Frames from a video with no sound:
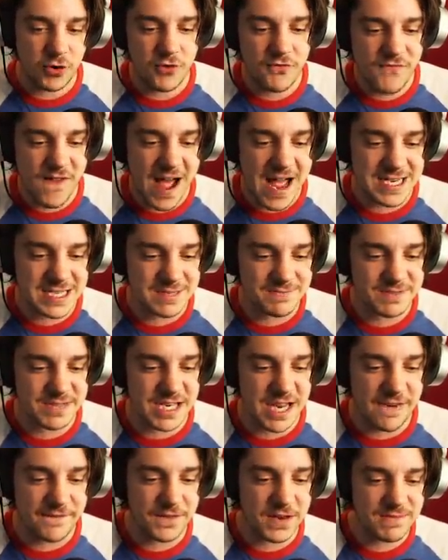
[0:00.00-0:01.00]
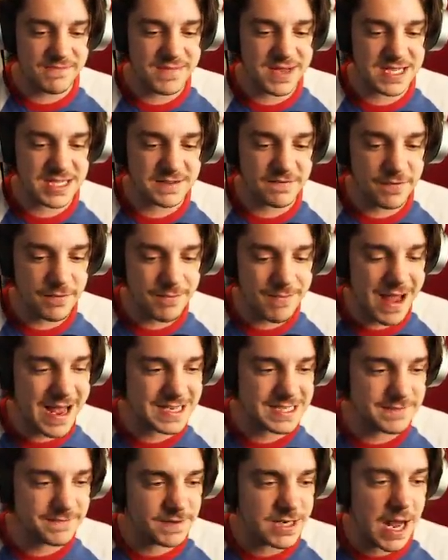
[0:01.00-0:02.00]
who finds himself in the midst of a
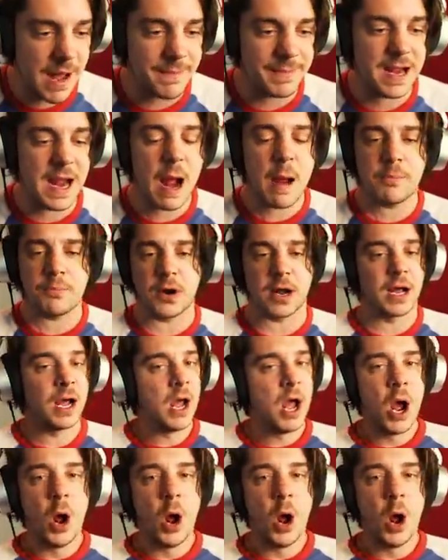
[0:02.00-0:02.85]
massive zombie outbreak.